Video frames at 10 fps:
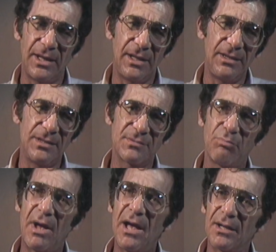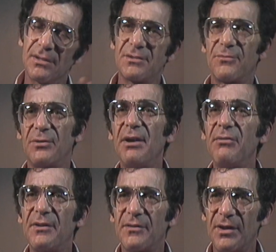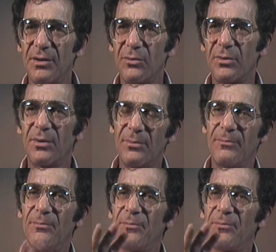and his models for everything were